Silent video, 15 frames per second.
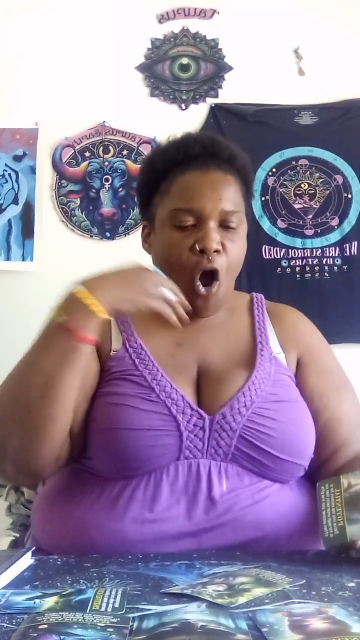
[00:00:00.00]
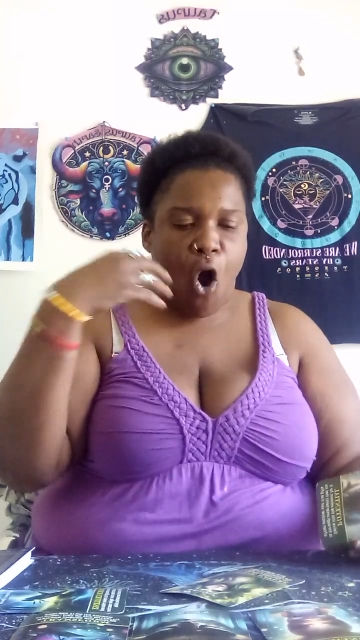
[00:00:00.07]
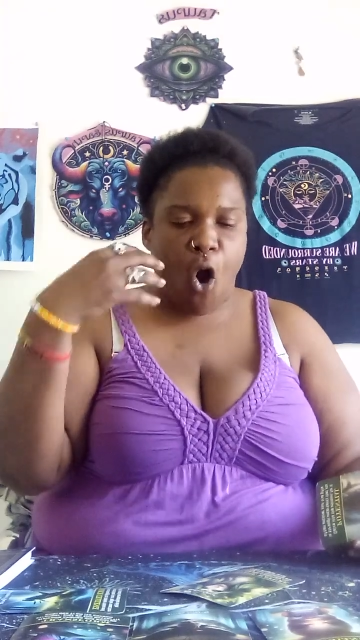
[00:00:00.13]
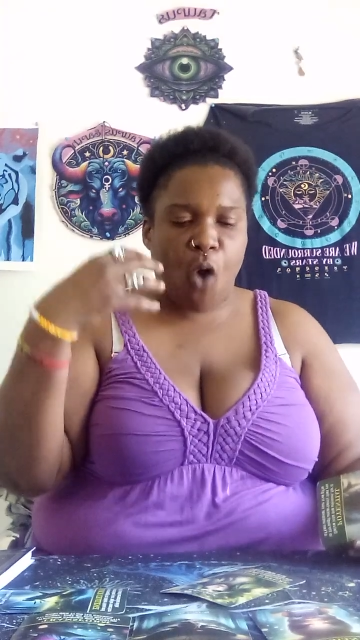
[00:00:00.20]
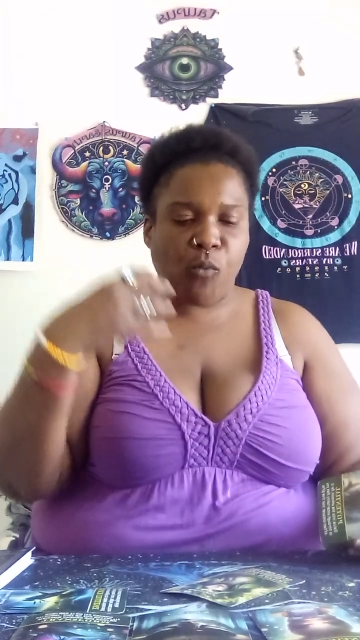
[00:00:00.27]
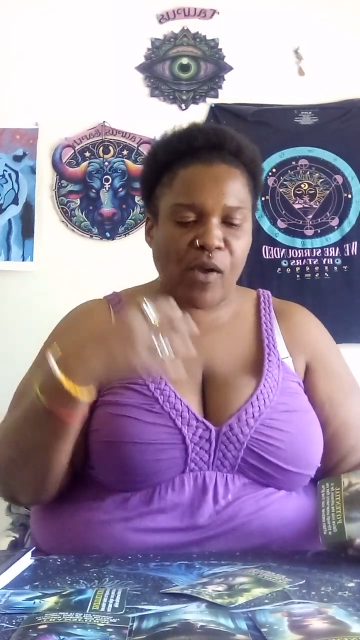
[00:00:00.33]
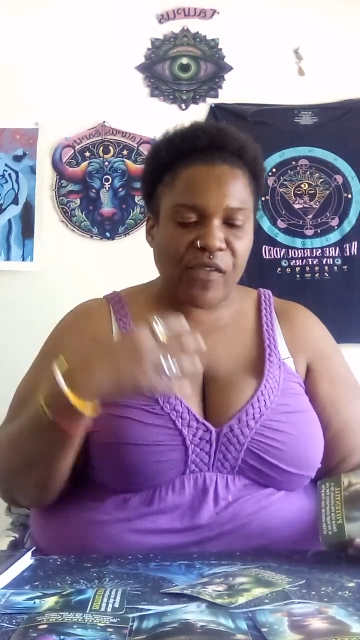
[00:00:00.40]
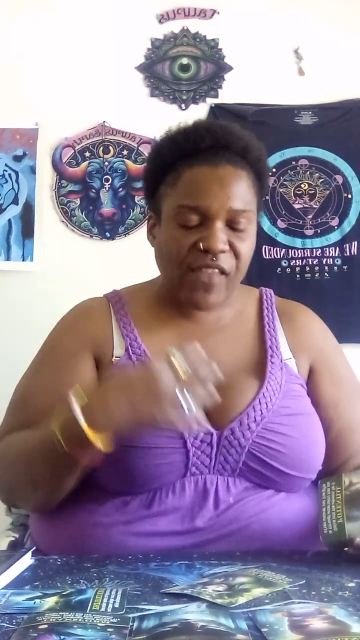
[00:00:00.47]

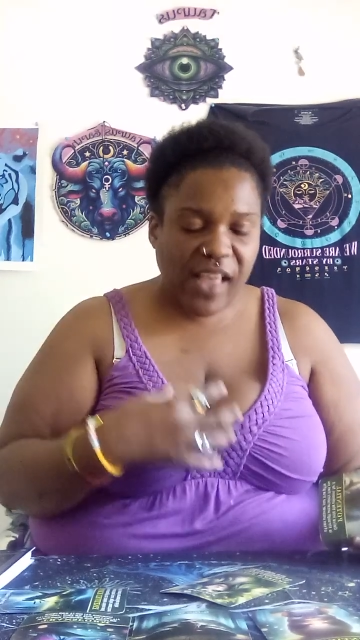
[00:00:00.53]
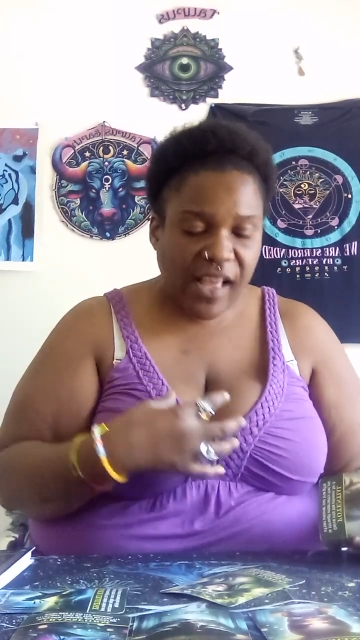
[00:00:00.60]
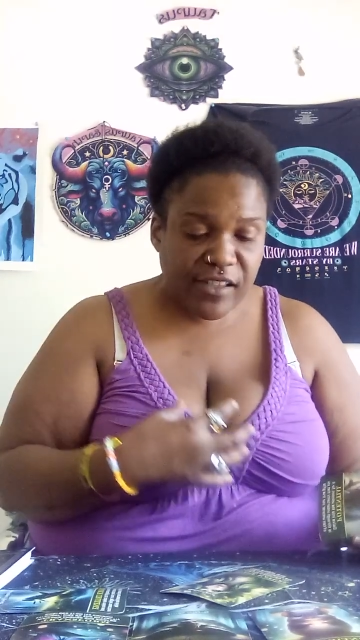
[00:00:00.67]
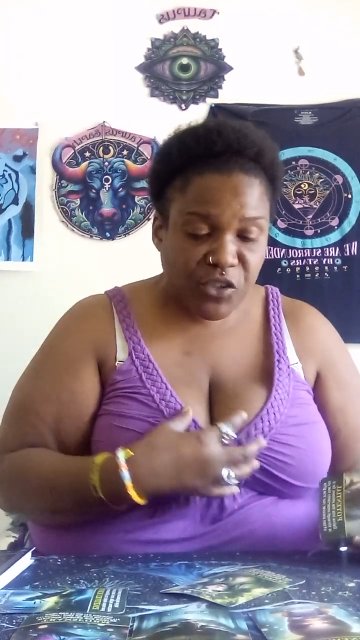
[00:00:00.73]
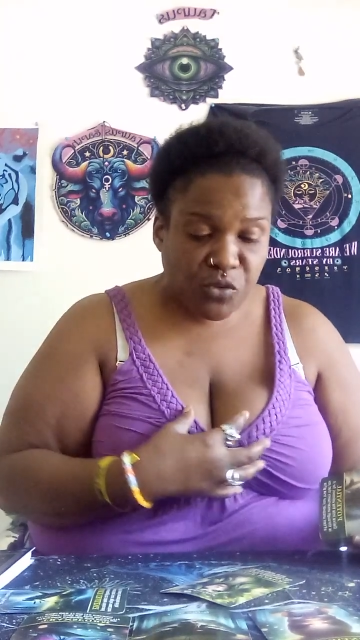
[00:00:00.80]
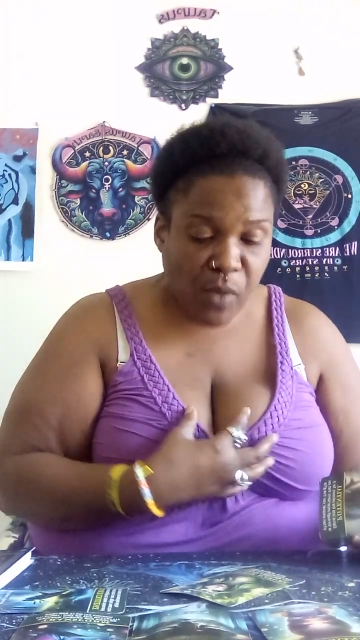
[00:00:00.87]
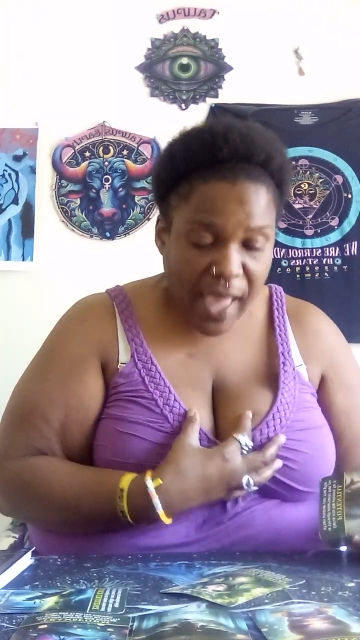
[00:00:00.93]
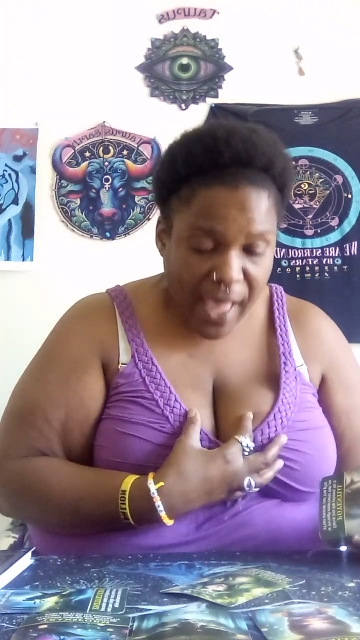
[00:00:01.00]
are
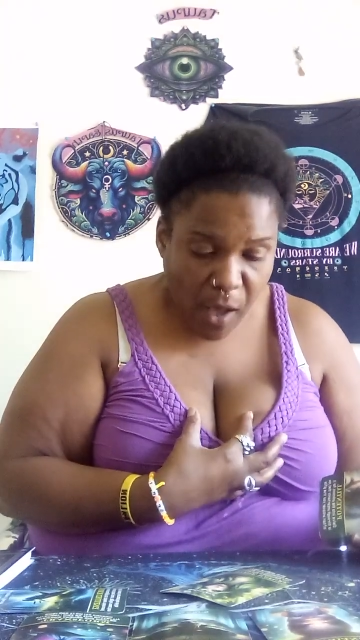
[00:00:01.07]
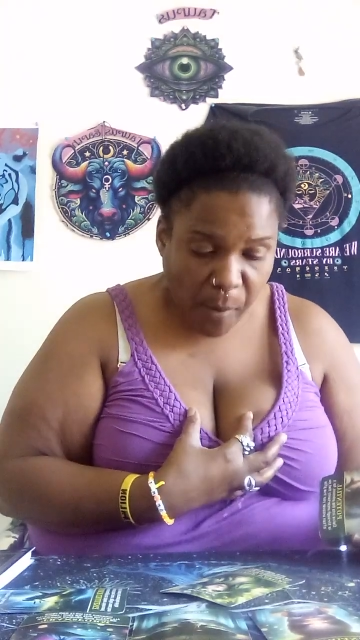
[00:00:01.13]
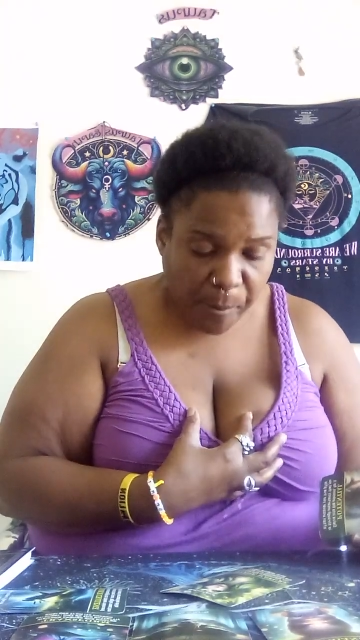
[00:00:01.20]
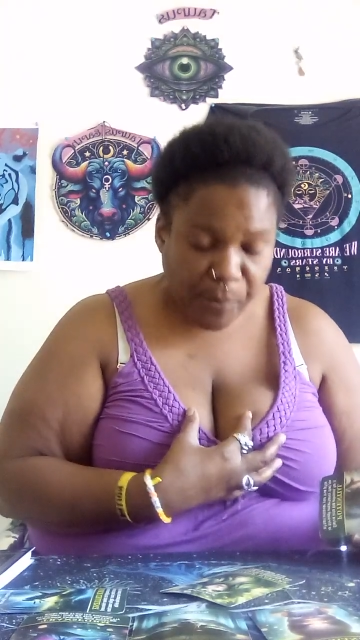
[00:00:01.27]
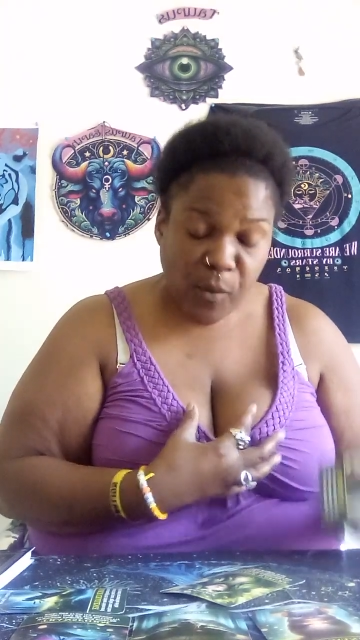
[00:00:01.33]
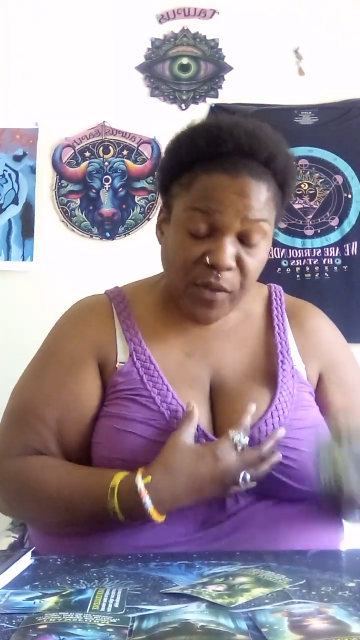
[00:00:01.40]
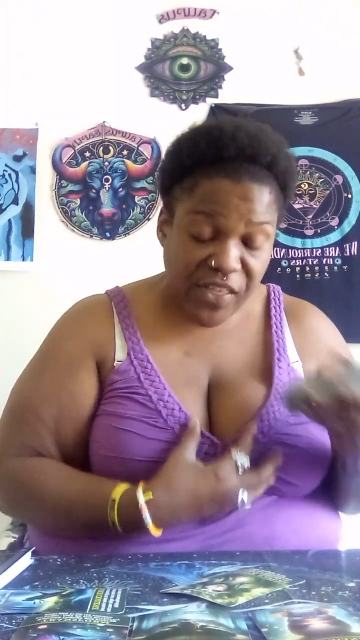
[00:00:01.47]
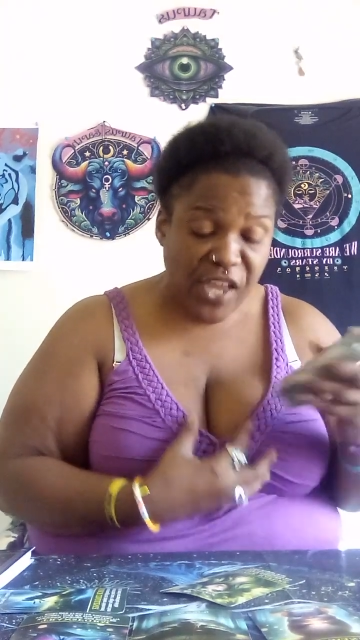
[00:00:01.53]
to
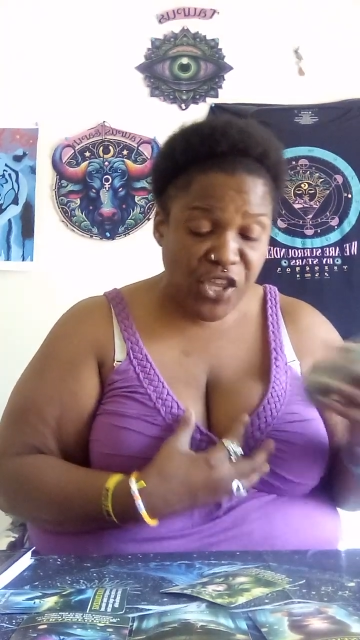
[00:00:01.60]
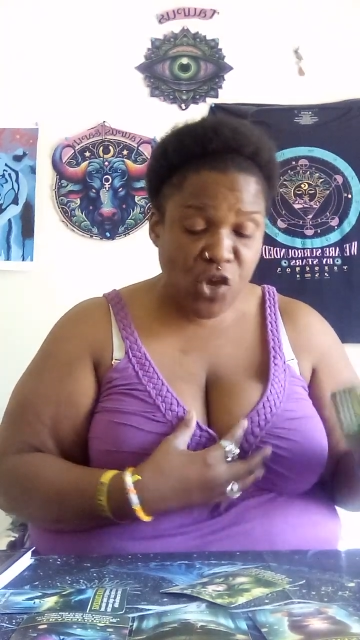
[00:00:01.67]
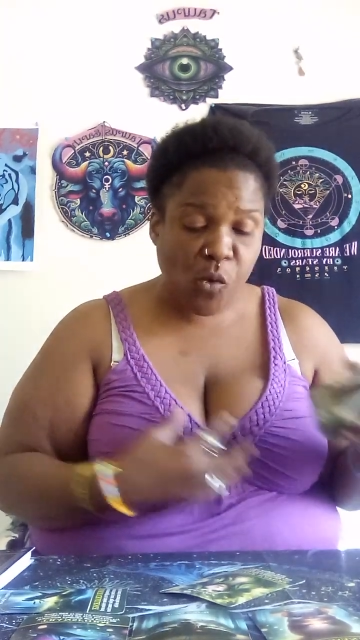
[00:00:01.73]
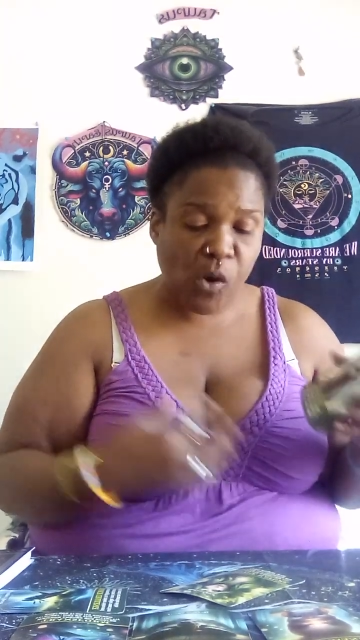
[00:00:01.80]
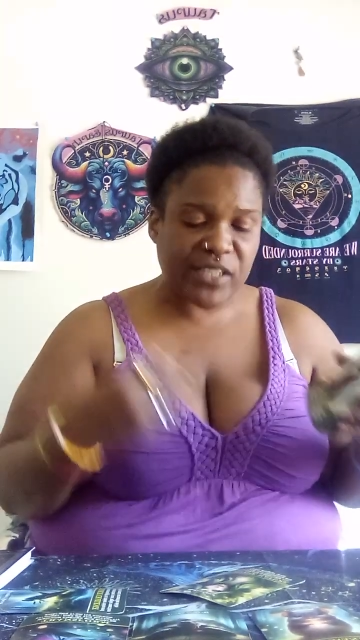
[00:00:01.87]
help within you,